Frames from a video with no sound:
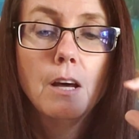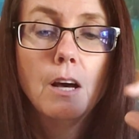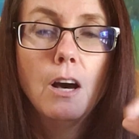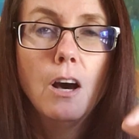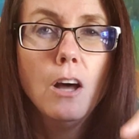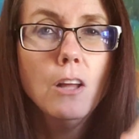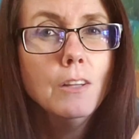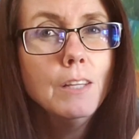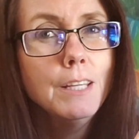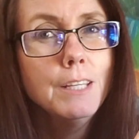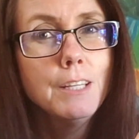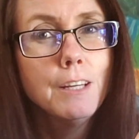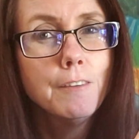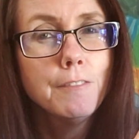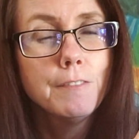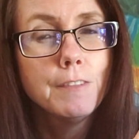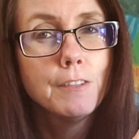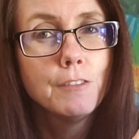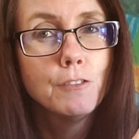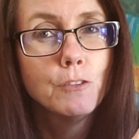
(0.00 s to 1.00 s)
Oddly
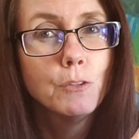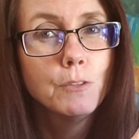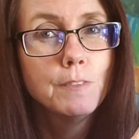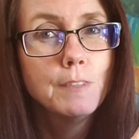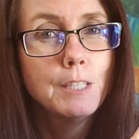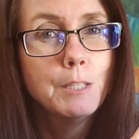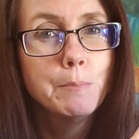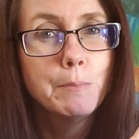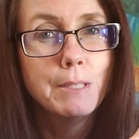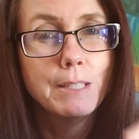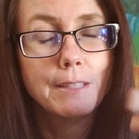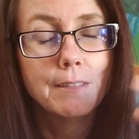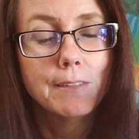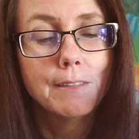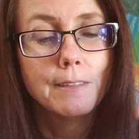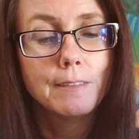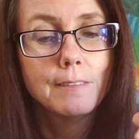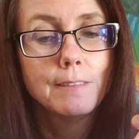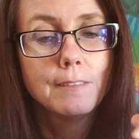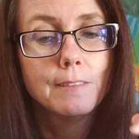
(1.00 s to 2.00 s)
enough, there's no cinnamon in
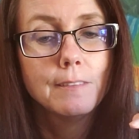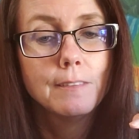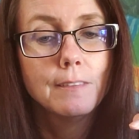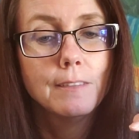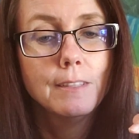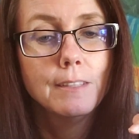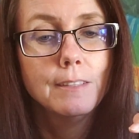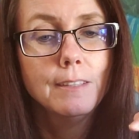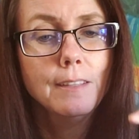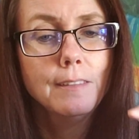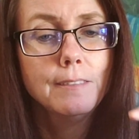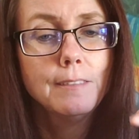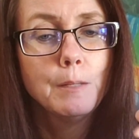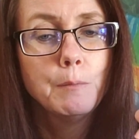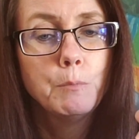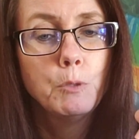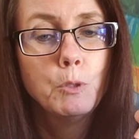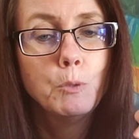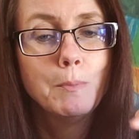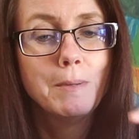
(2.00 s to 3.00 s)
this. It does say
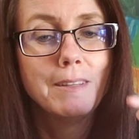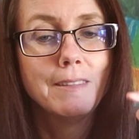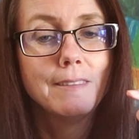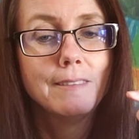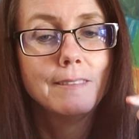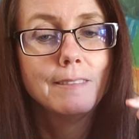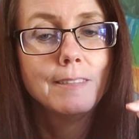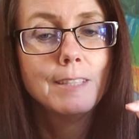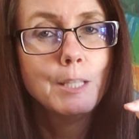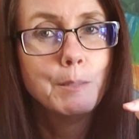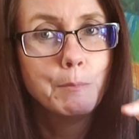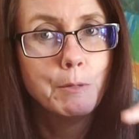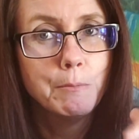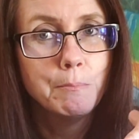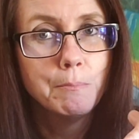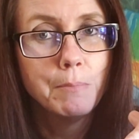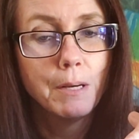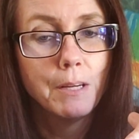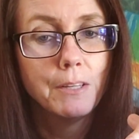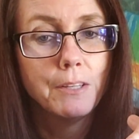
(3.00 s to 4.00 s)
blueberry
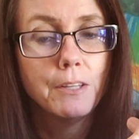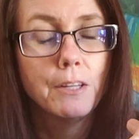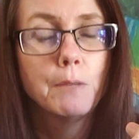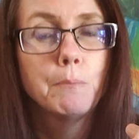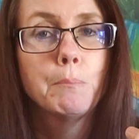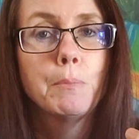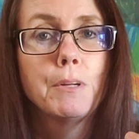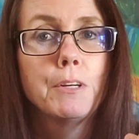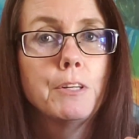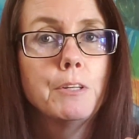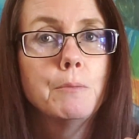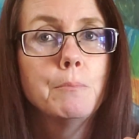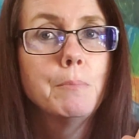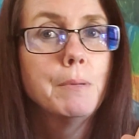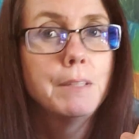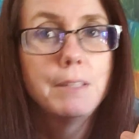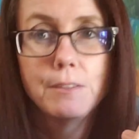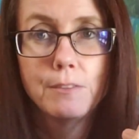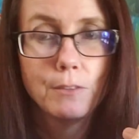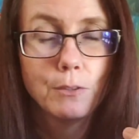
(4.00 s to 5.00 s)
cinnamon bun nut butter,
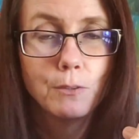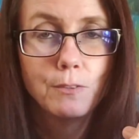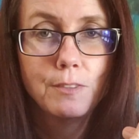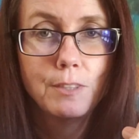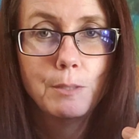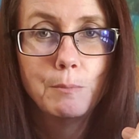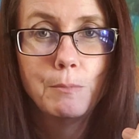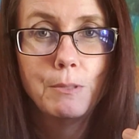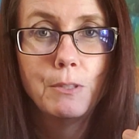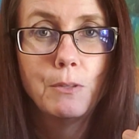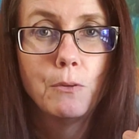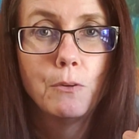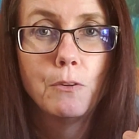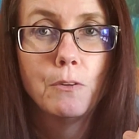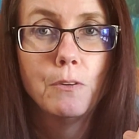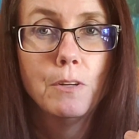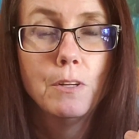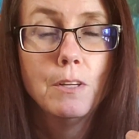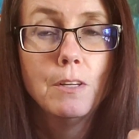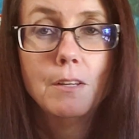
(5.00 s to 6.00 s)
but there's no cinnamon
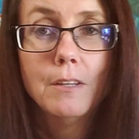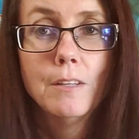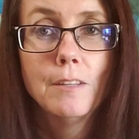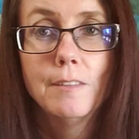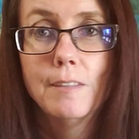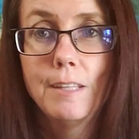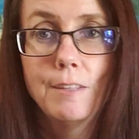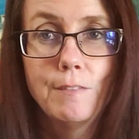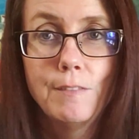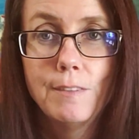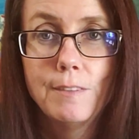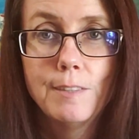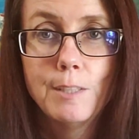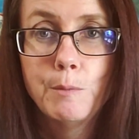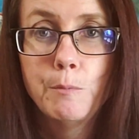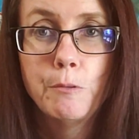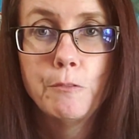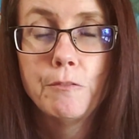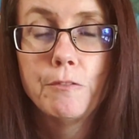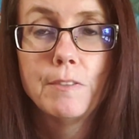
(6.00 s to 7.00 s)
or even
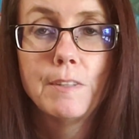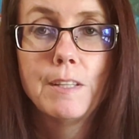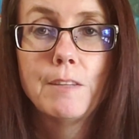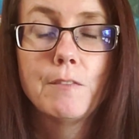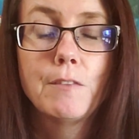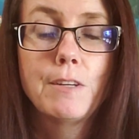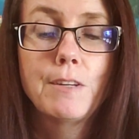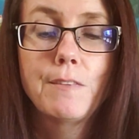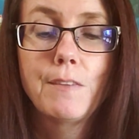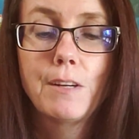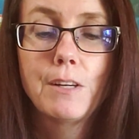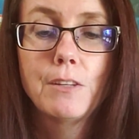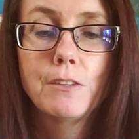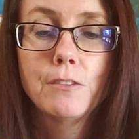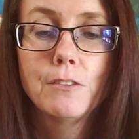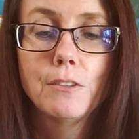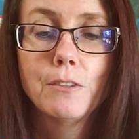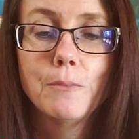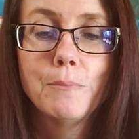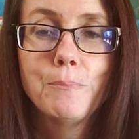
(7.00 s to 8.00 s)
cinnamon flavor in there,
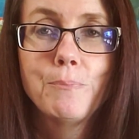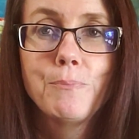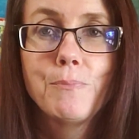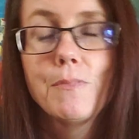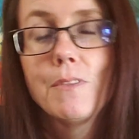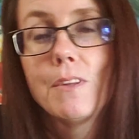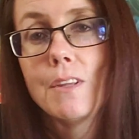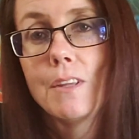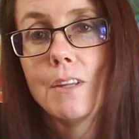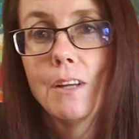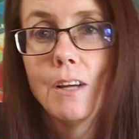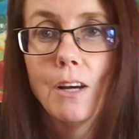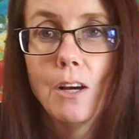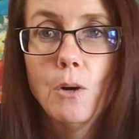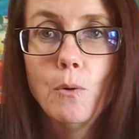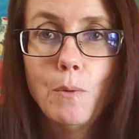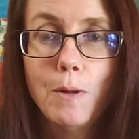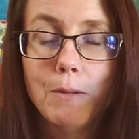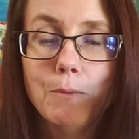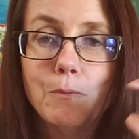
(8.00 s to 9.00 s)
so
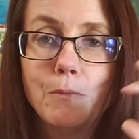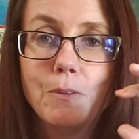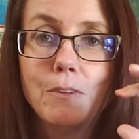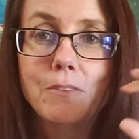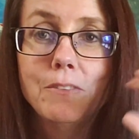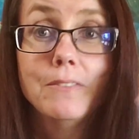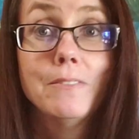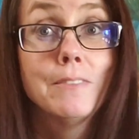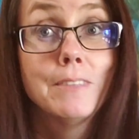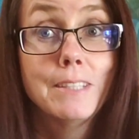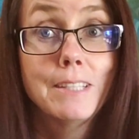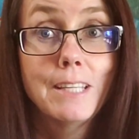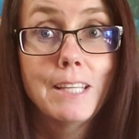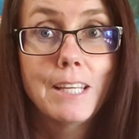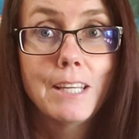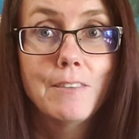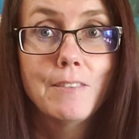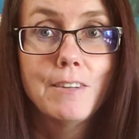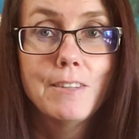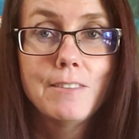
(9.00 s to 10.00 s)
oh well, we'll
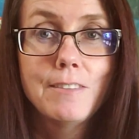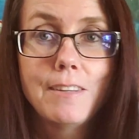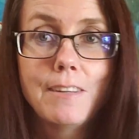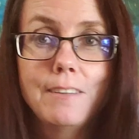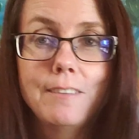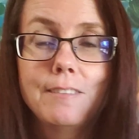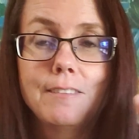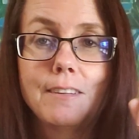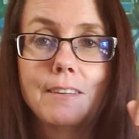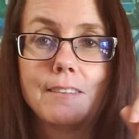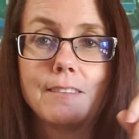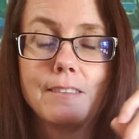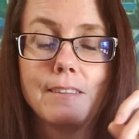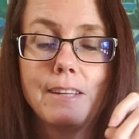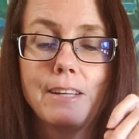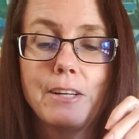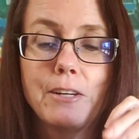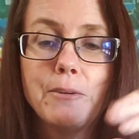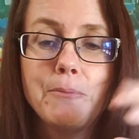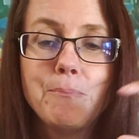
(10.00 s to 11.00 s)
give it a taste test
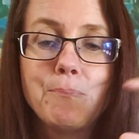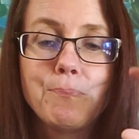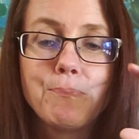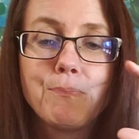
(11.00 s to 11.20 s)
later.